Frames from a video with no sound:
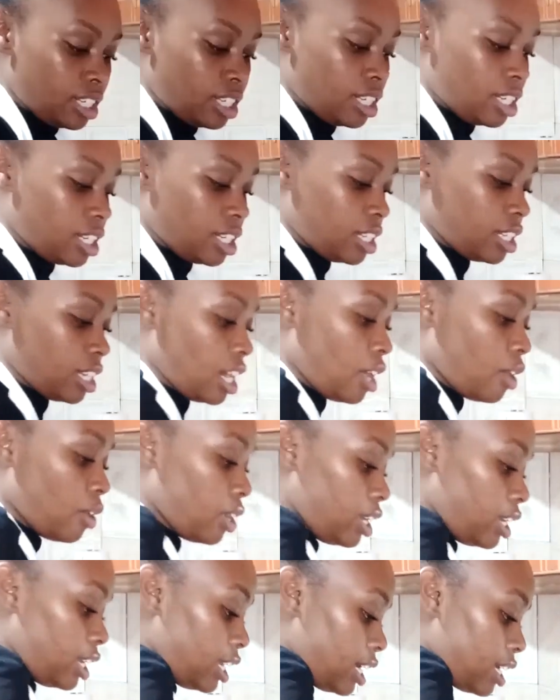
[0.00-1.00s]
Adding
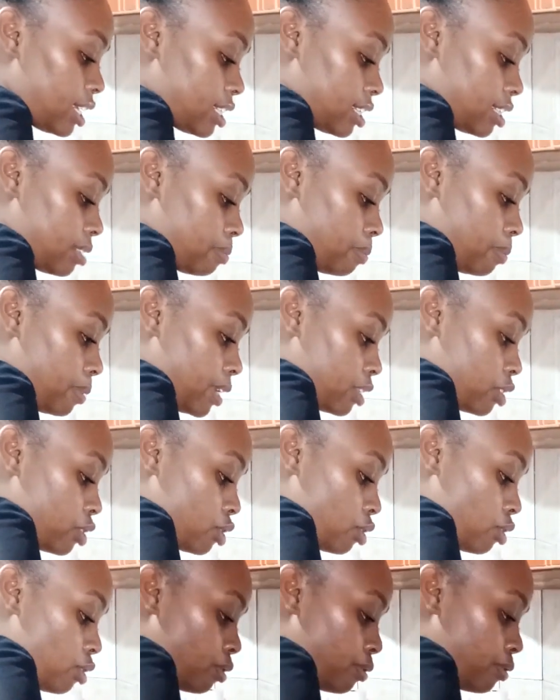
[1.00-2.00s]
in our
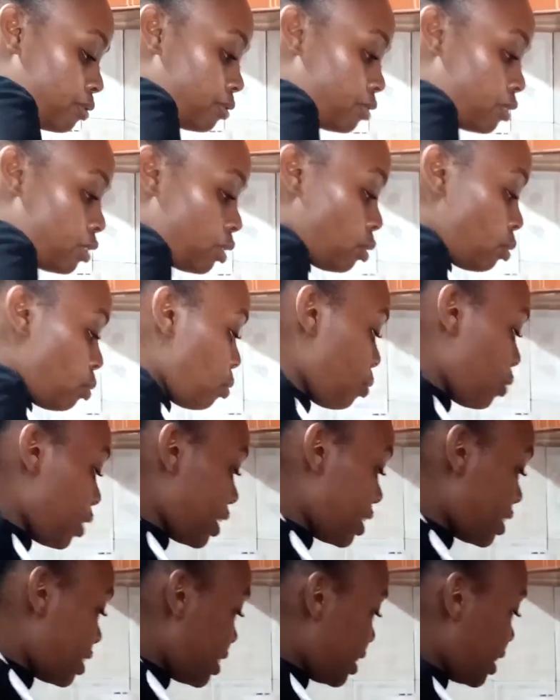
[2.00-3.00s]
last batch of
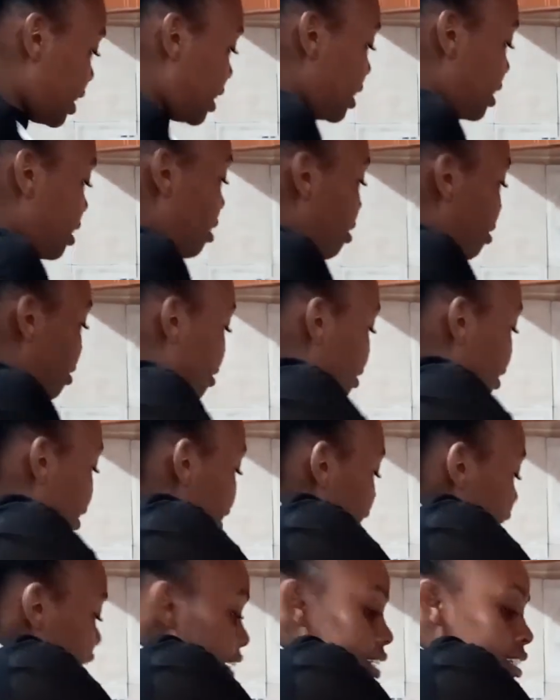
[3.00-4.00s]
the wet
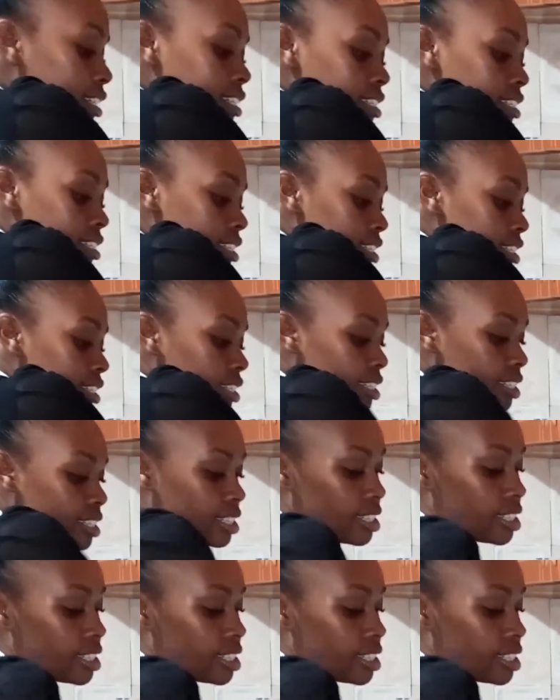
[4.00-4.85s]
ingredient.